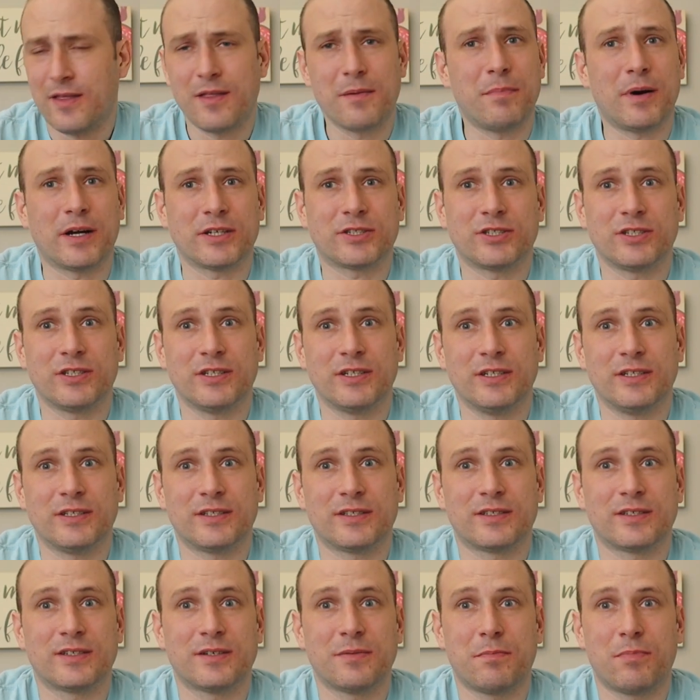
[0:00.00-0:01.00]
the budget
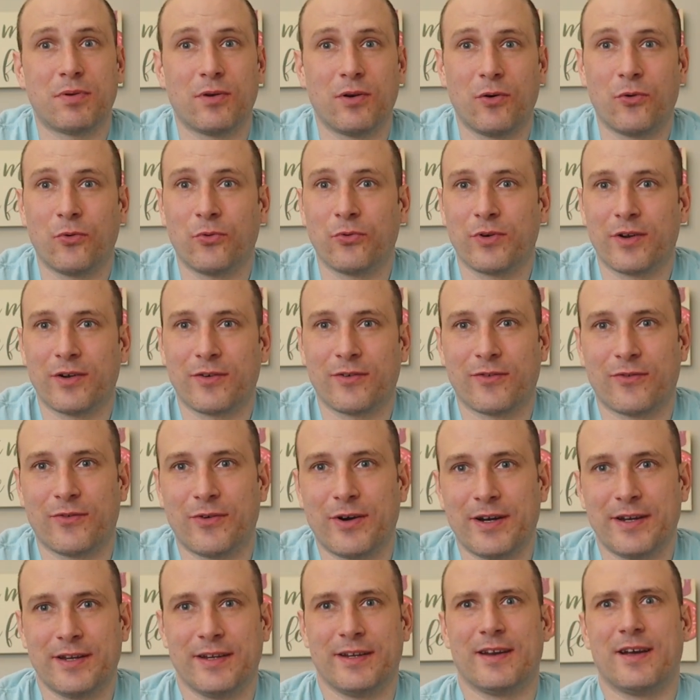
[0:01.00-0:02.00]
is blown
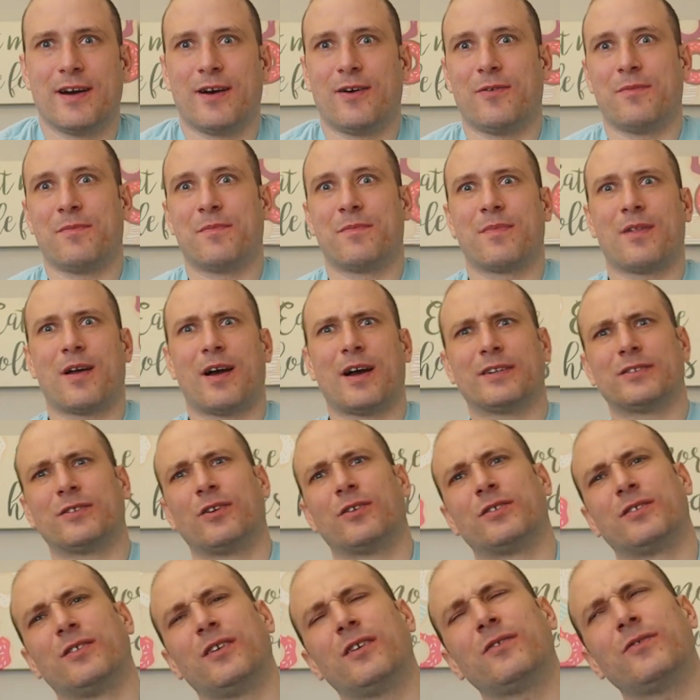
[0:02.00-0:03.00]
already now.
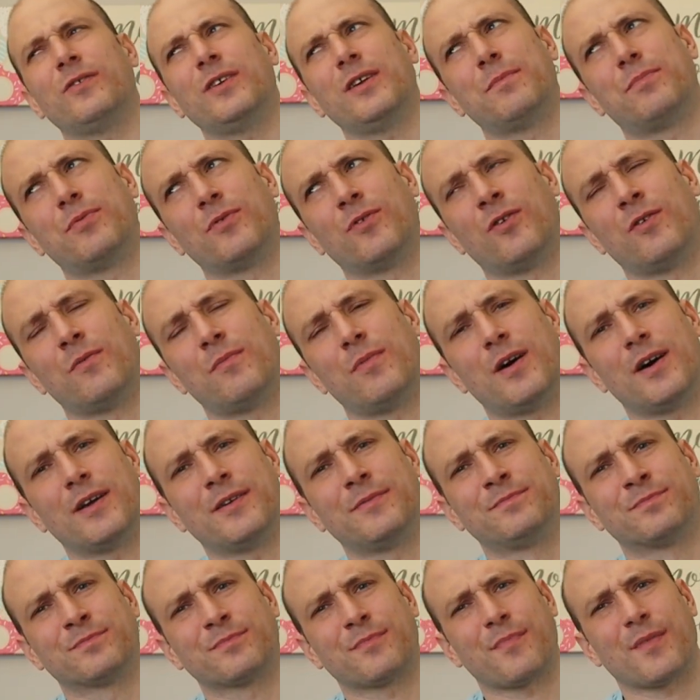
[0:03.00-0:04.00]
Not really blown,
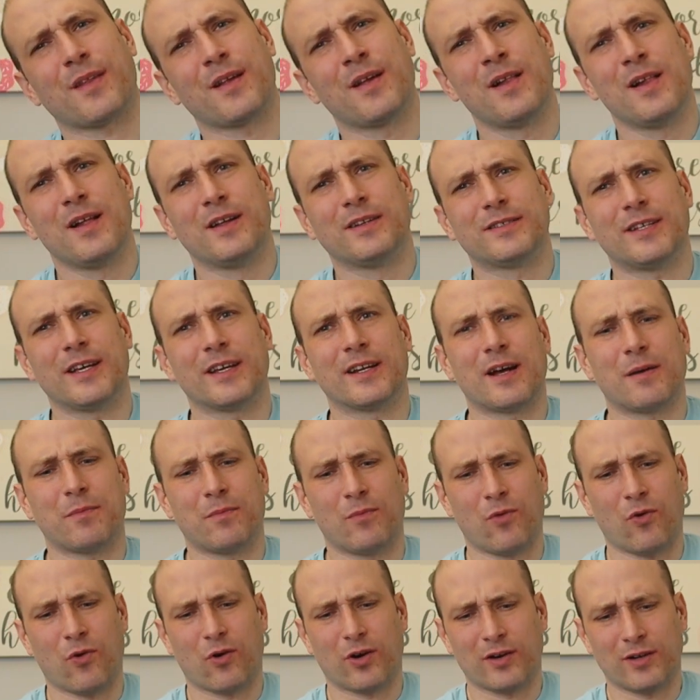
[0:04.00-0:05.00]
but taking
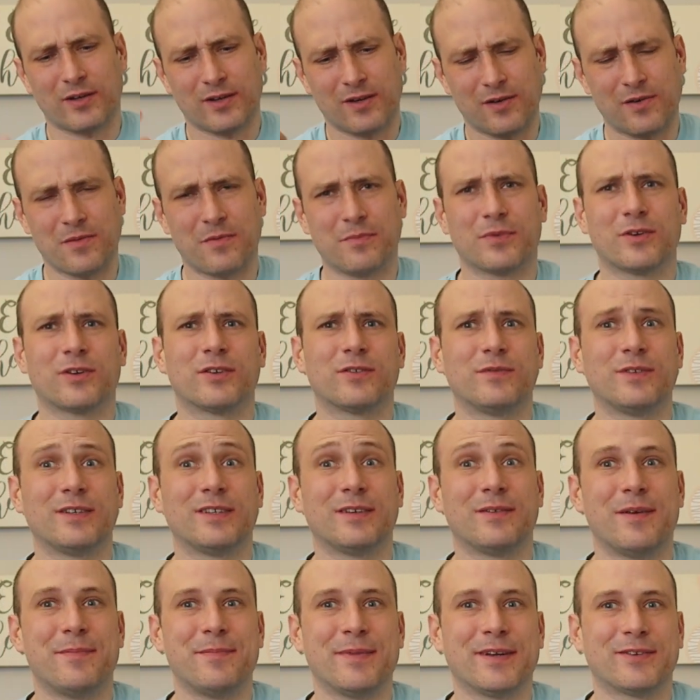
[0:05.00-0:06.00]
up more because we
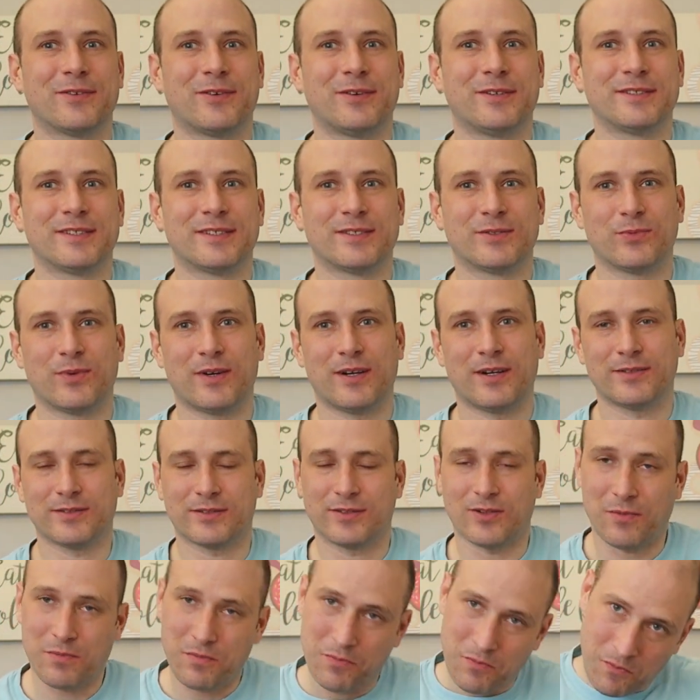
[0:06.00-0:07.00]
give it McDonald's as well.
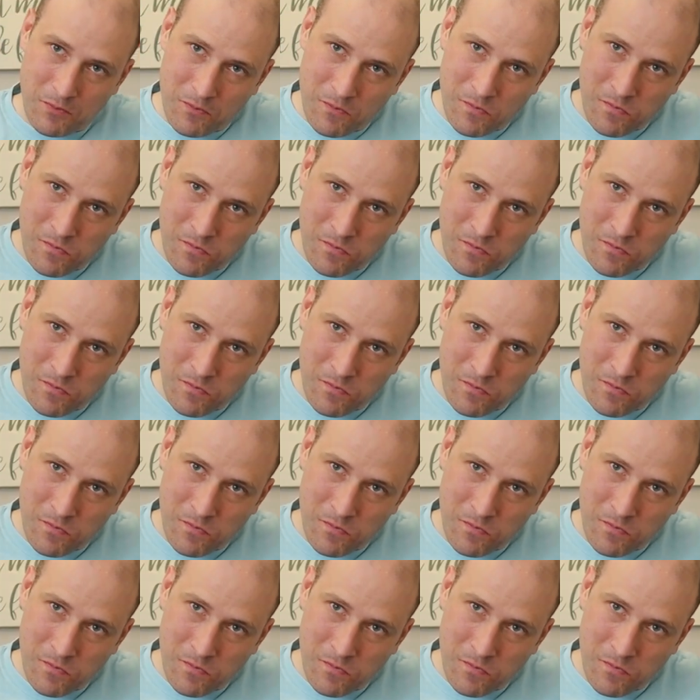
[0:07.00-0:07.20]
So